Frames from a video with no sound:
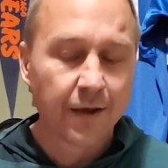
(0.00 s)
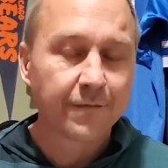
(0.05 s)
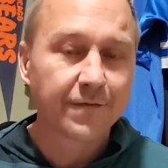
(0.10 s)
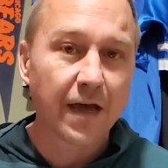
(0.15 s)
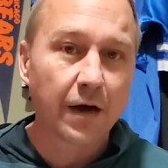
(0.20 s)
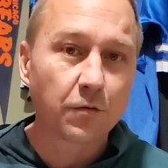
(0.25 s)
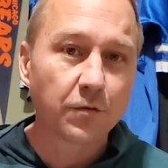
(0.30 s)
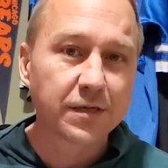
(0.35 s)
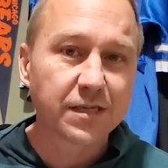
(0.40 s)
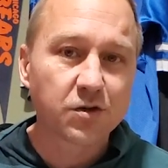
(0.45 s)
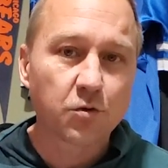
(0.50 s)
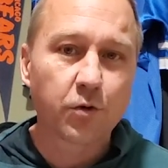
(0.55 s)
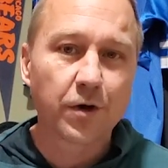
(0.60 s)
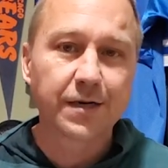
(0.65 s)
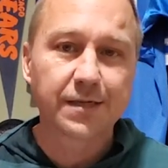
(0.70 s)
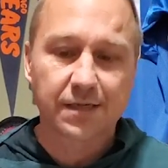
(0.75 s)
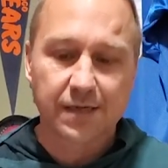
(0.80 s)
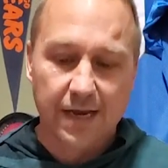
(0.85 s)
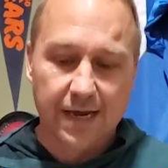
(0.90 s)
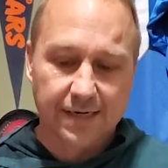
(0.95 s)
That was
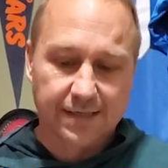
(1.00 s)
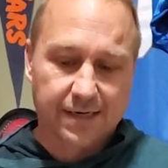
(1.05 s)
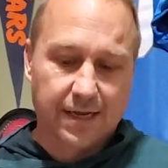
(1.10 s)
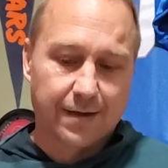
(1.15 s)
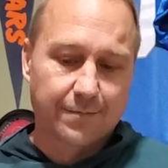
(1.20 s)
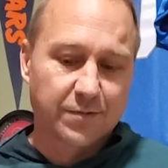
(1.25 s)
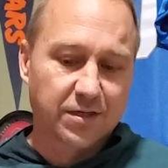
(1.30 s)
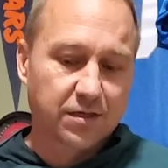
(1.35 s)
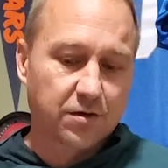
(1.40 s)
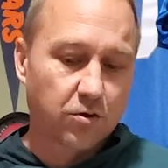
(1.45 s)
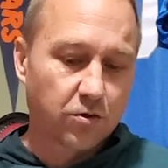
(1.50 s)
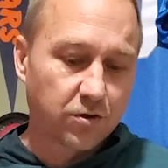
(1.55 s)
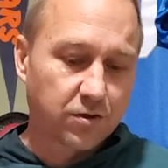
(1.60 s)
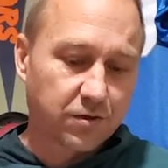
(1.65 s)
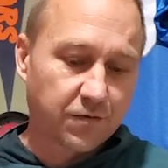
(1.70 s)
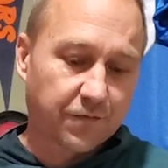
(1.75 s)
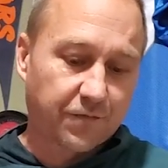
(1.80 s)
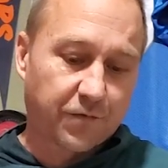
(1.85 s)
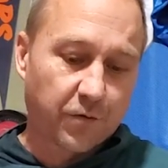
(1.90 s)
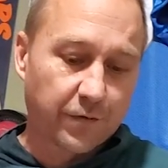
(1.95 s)
Quinn's last game as
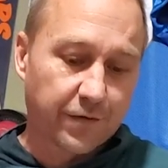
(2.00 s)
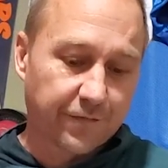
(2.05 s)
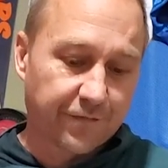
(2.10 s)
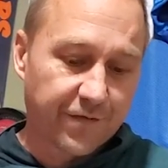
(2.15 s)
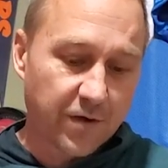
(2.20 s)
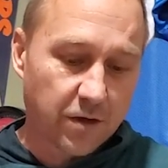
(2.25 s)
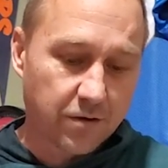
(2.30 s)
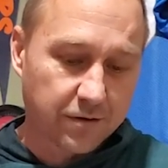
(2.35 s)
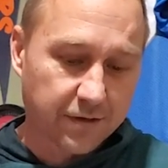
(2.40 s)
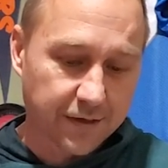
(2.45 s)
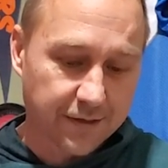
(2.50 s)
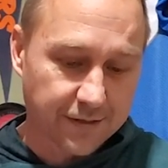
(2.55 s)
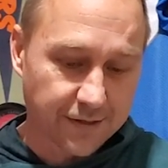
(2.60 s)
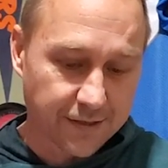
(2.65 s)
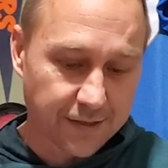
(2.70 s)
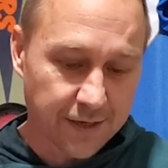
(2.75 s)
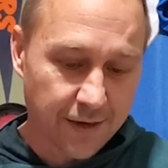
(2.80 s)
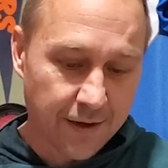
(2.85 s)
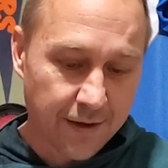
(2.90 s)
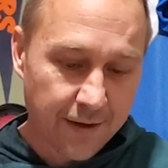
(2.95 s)
coach for the
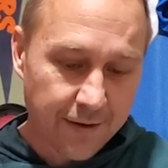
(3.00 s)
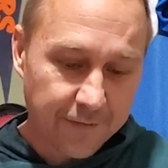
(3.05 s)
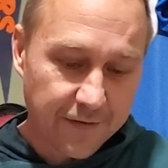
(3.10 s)
Falcons.